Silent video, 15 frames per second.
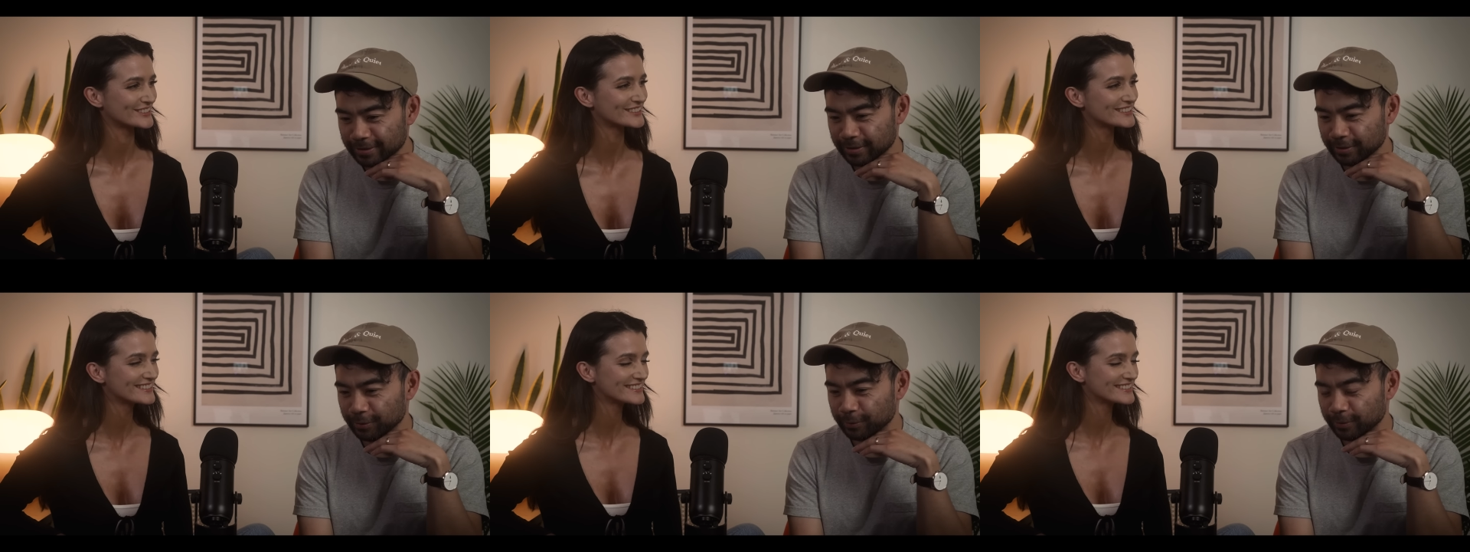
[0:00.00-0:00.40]

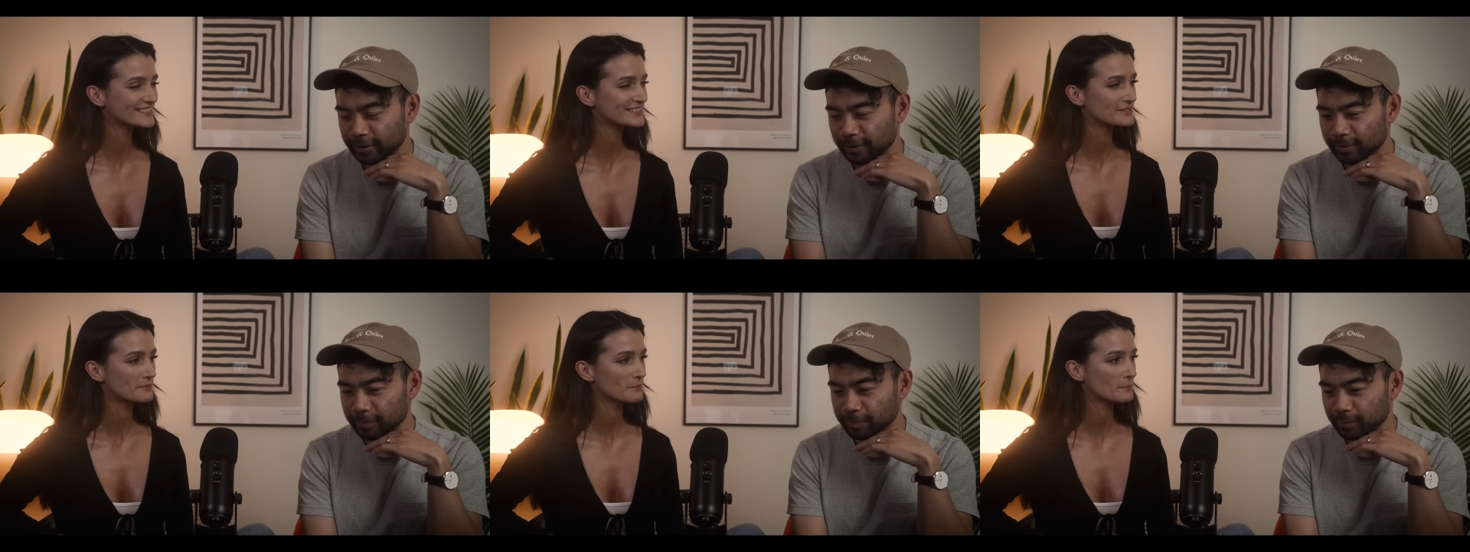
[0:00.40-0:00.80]
Speaker 1: so
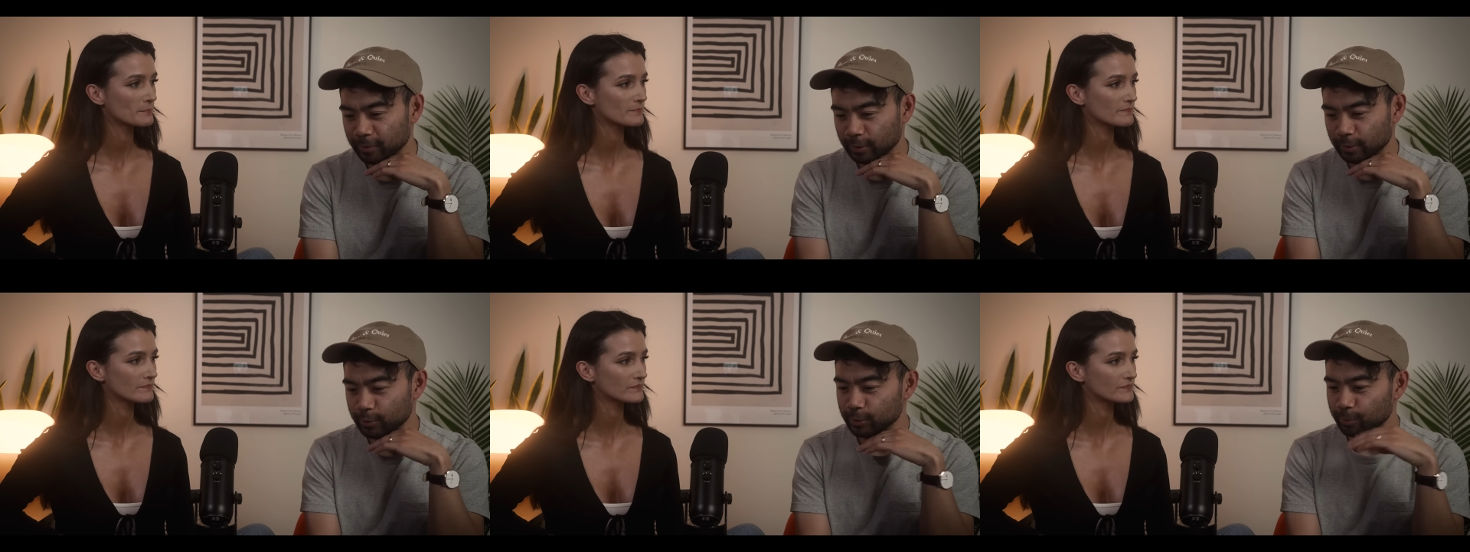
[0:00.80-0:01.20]
uh,
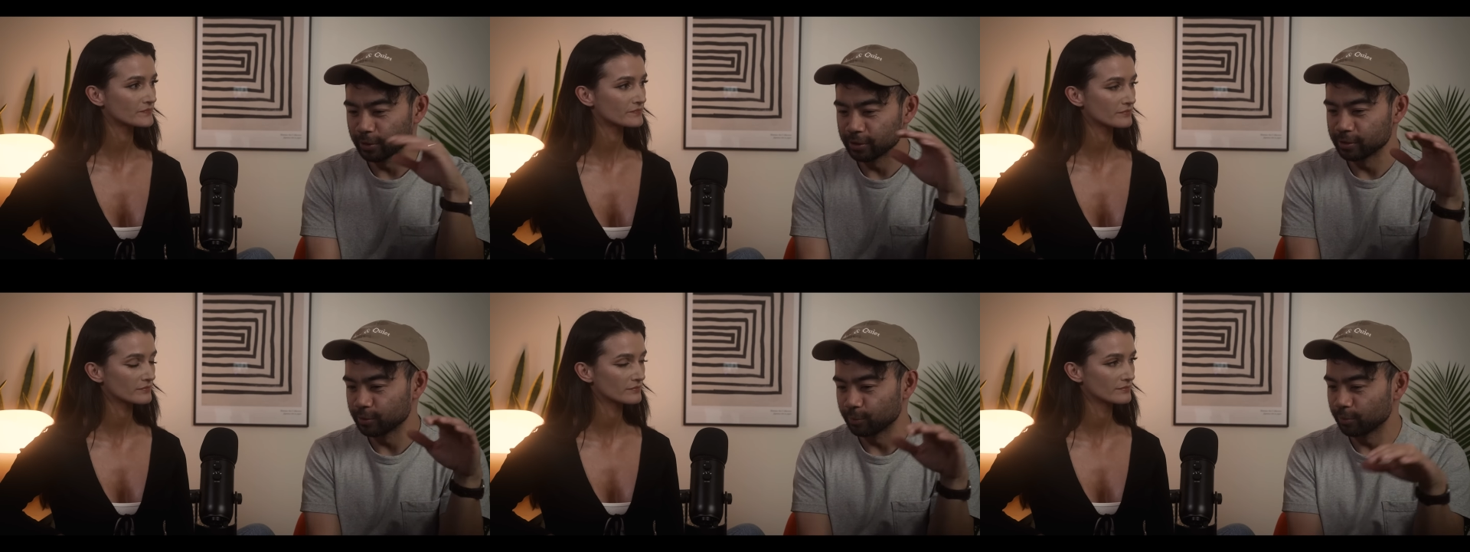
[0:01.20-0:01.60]
it was a
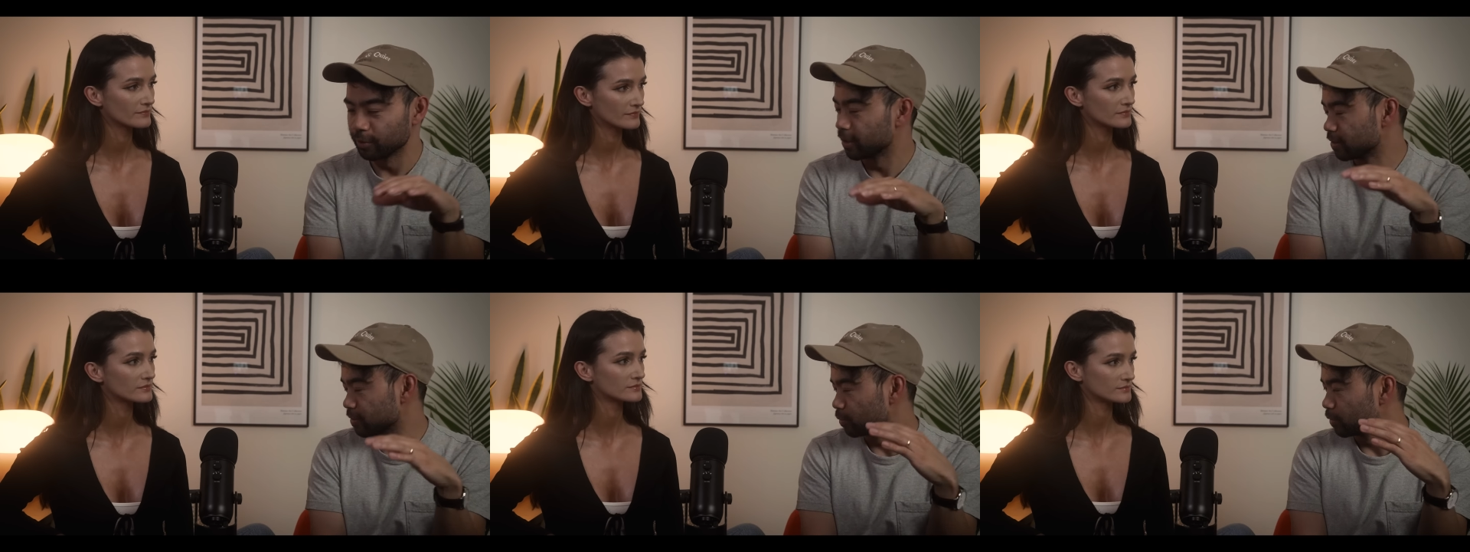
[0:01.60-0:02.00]
pleasant
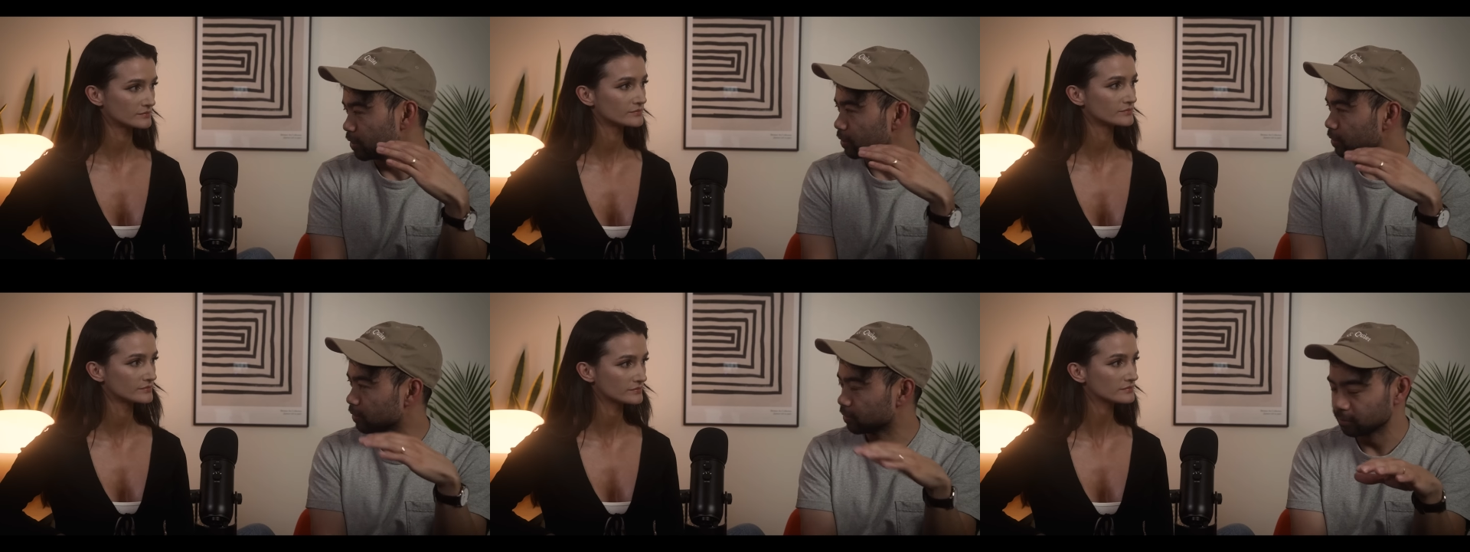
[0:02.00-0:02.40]
surprise
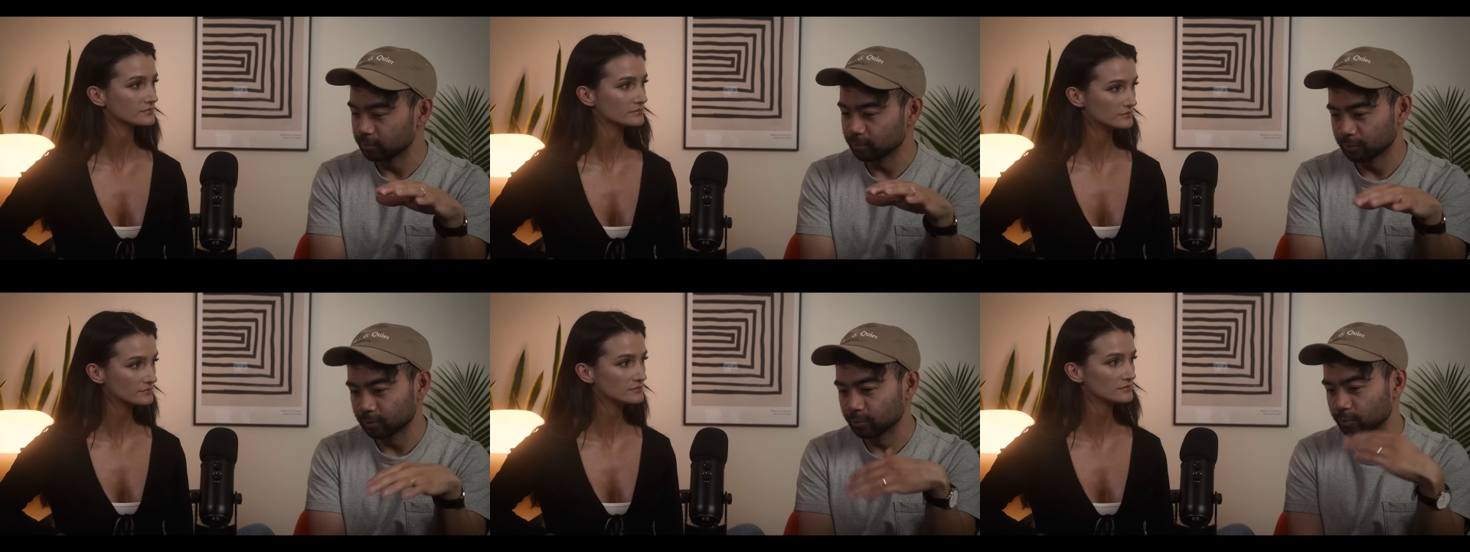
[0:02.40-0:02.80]
when
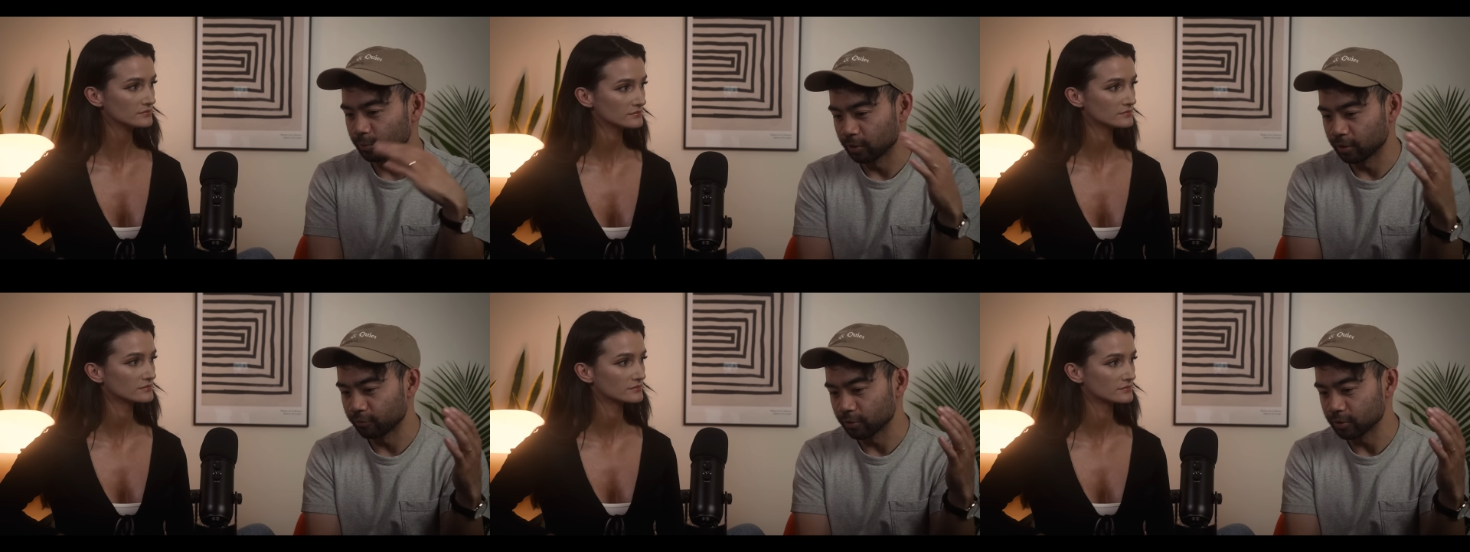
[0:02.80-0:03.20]

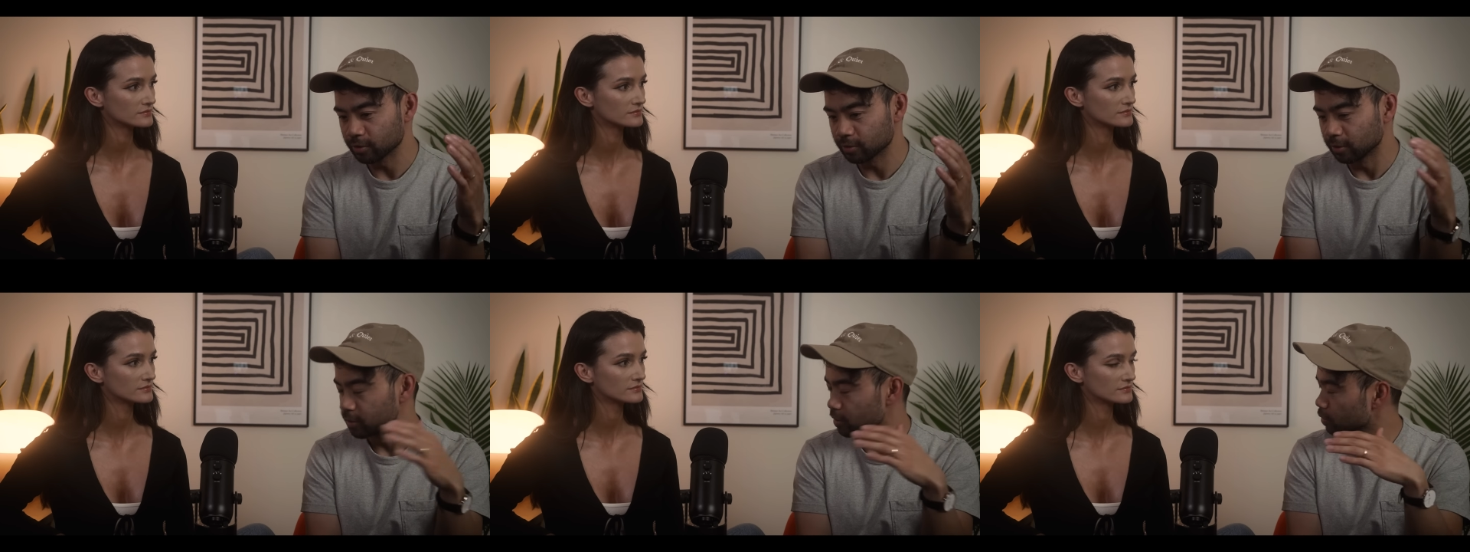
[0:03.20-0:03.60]
when I
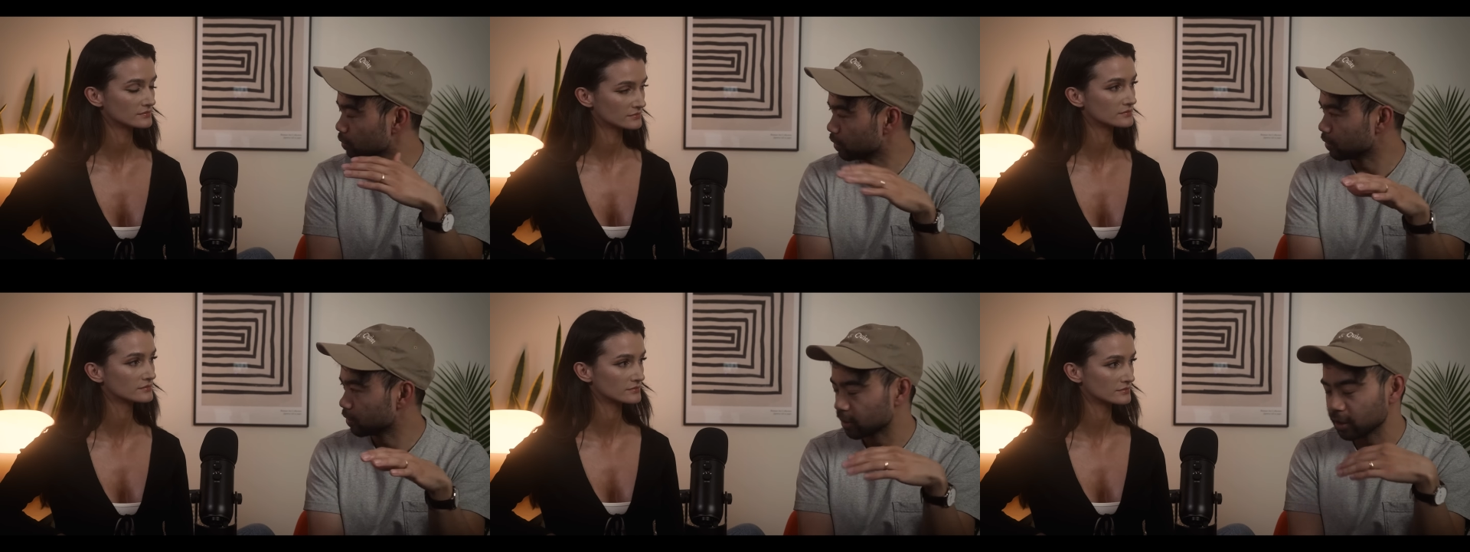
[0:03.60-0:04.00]
first listened
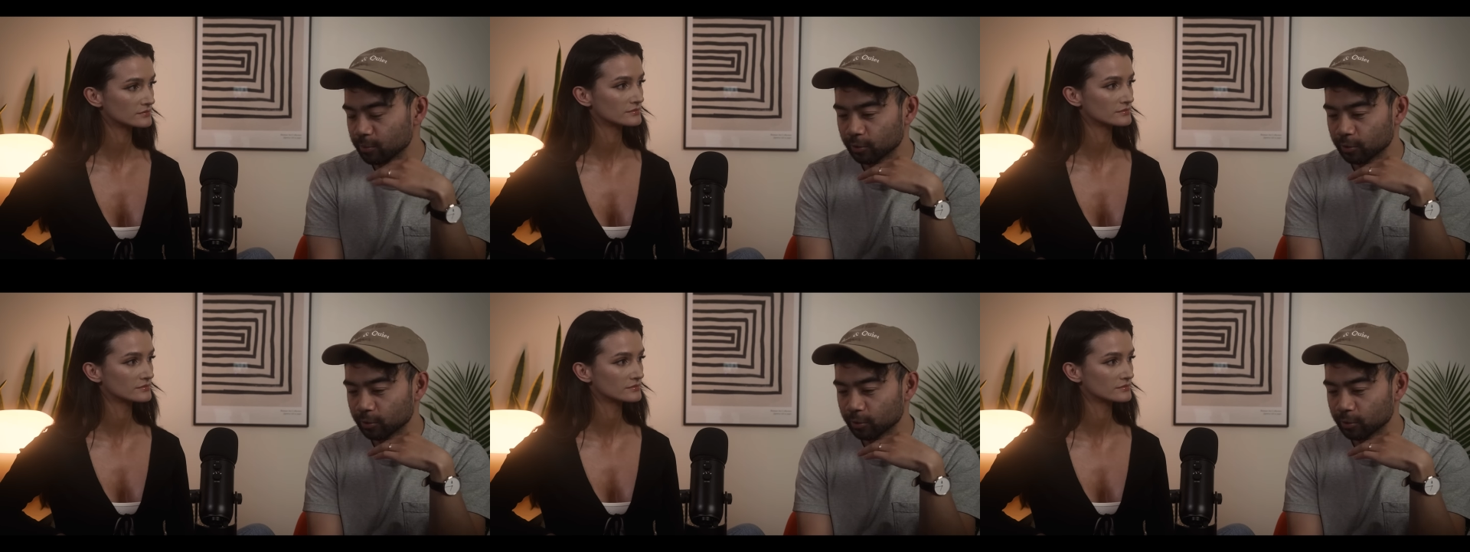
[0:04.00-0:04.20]
to it and it came